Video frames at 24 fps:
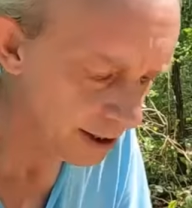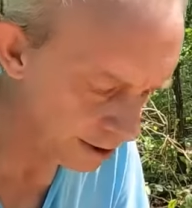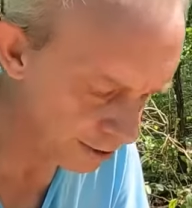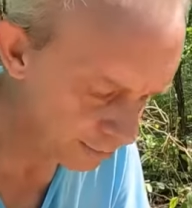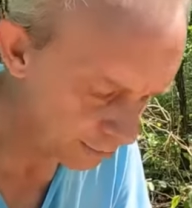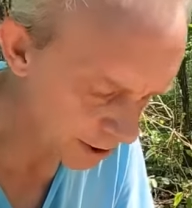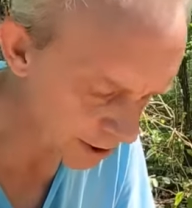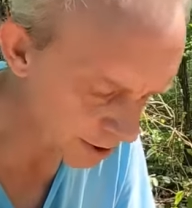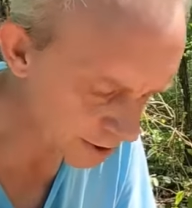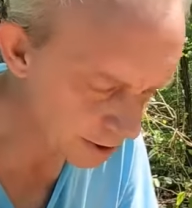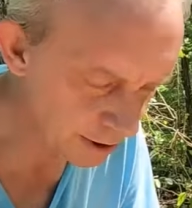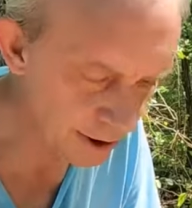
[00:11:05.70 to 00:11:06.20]

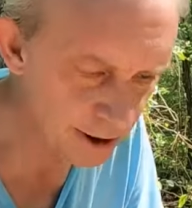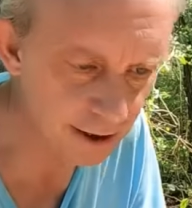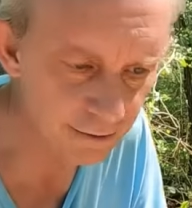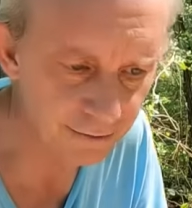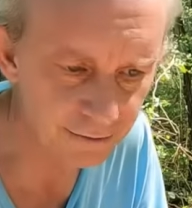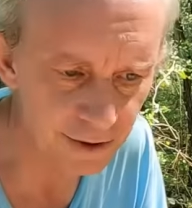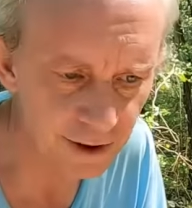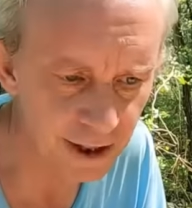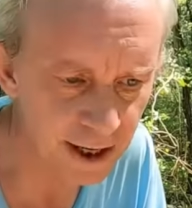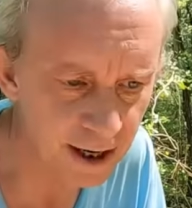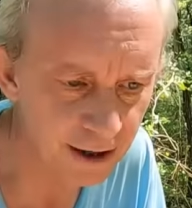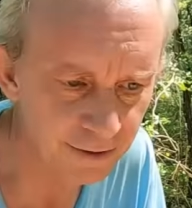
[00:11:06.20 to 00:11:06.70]
especially
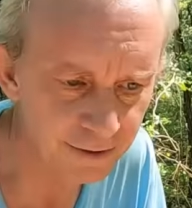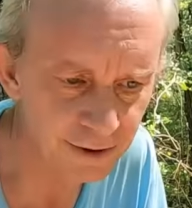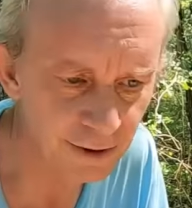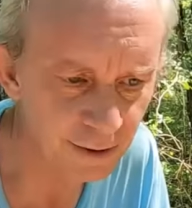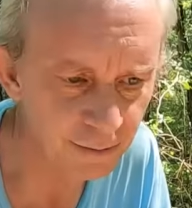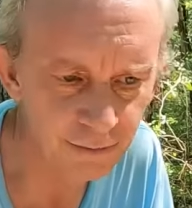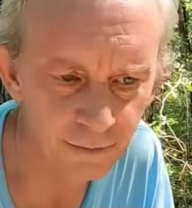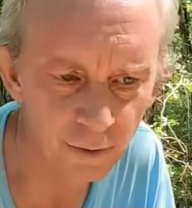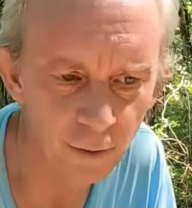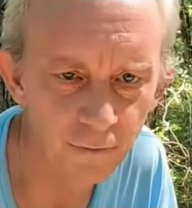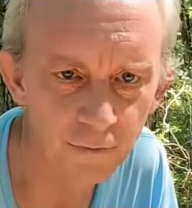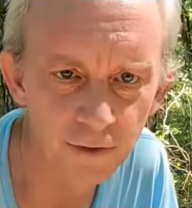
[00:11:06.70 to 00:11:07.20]
if you have
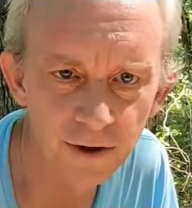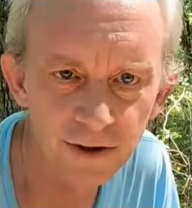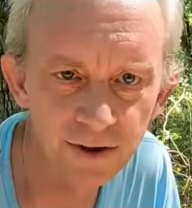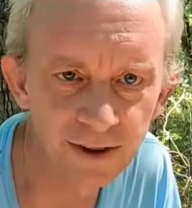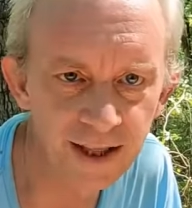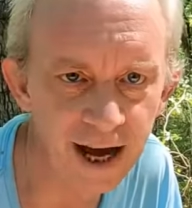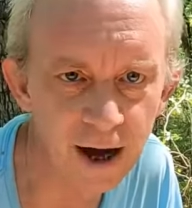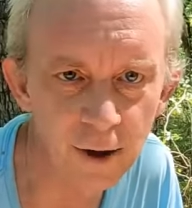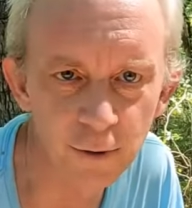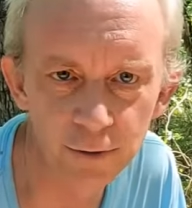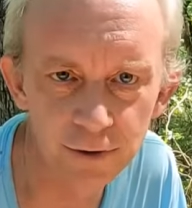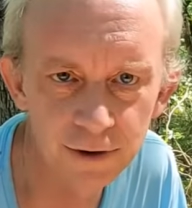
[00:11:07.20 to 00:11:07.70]
something over
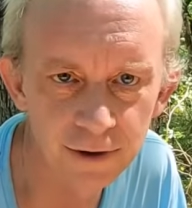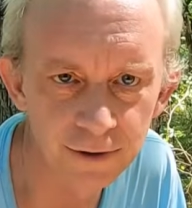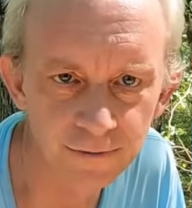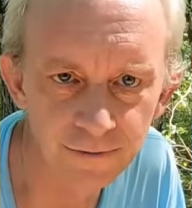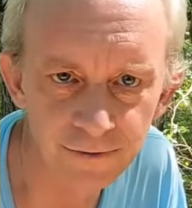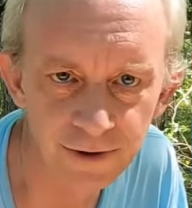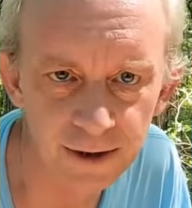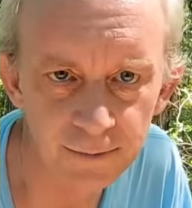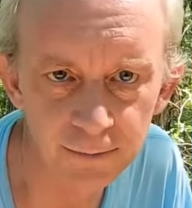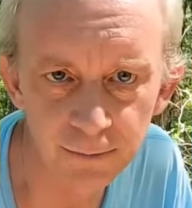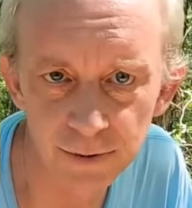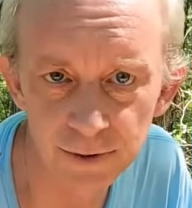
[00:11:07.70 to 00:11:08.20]

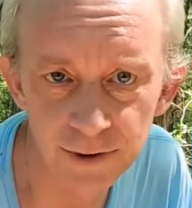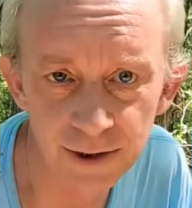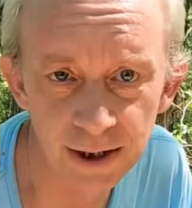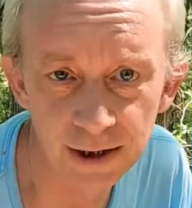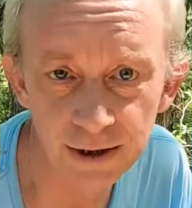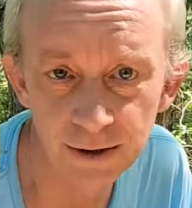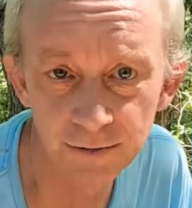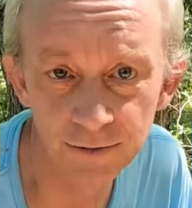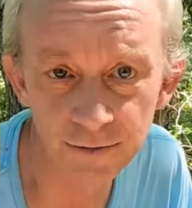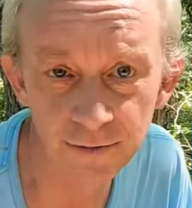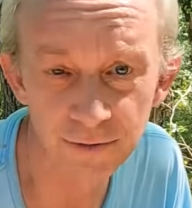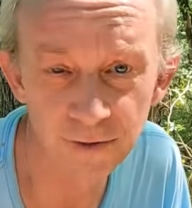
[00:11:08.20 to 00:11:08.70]
1,000 feet per
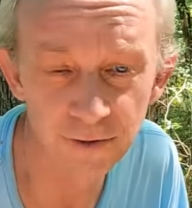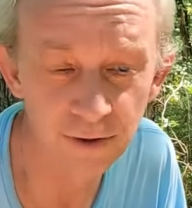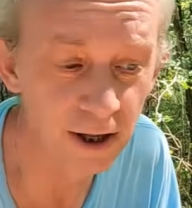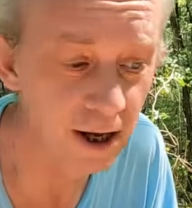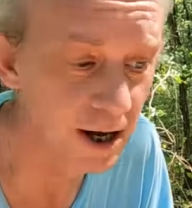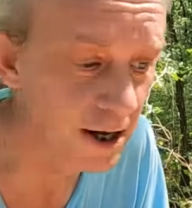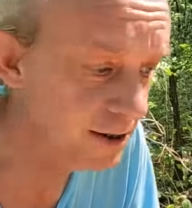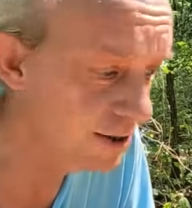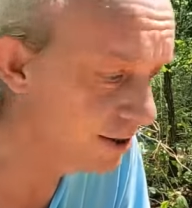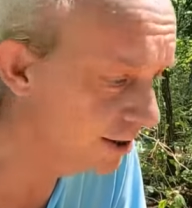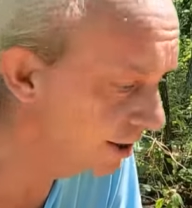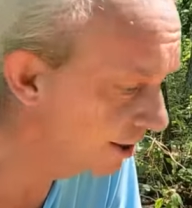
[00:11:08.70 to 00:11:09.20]
second
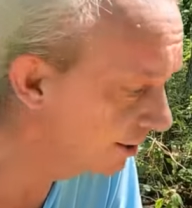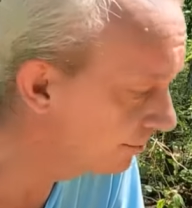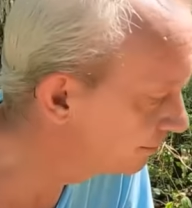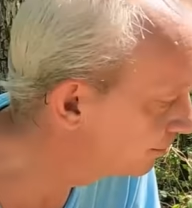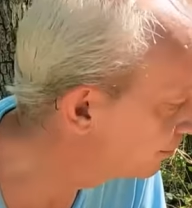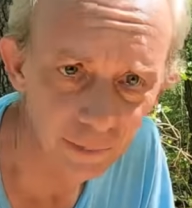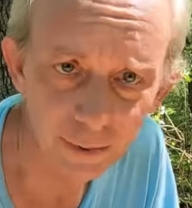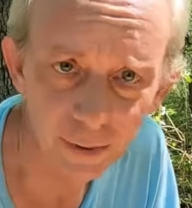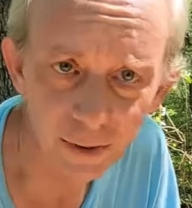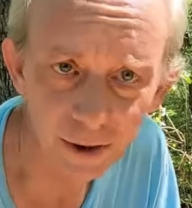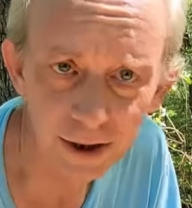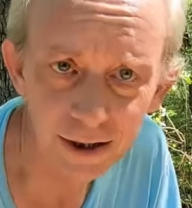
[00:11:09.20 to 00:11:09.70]
velocity
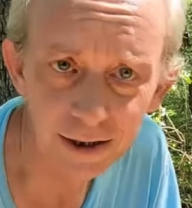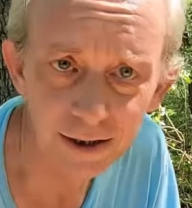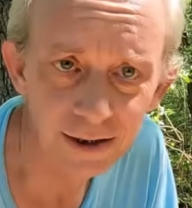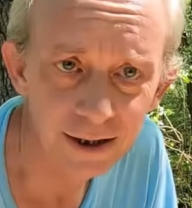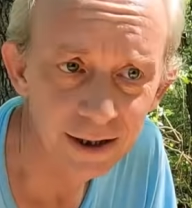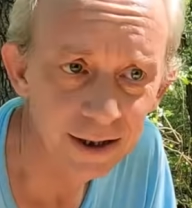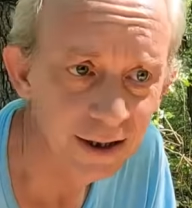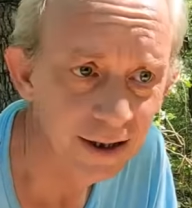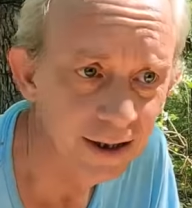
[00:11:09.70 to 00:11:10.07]
bullet.